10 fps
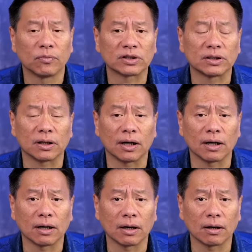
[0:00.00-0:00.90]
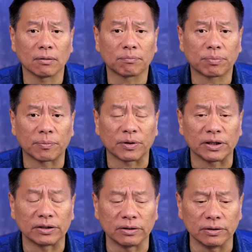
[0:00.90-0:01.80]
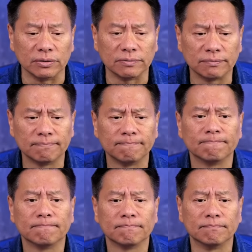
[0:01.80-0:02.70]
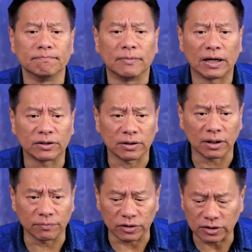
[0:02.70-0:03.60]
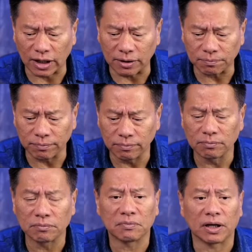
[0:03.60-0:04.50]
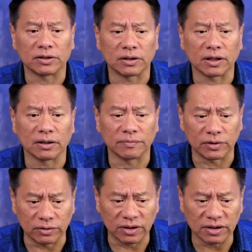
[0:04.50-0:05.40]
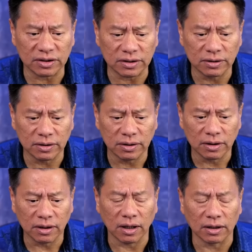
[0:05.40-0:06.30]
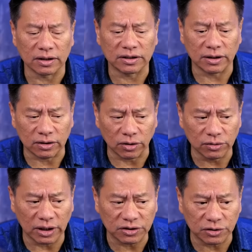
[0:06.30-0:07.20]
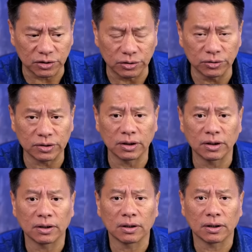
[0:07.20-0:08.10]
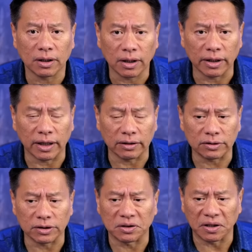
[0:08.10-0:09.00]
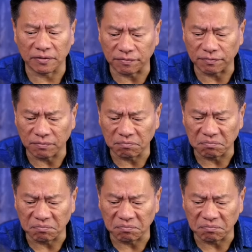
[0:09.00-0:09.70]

what's the proper thing to do? I should tell them to stop. I should tell them to do this. This is the tone I should use. And I said, if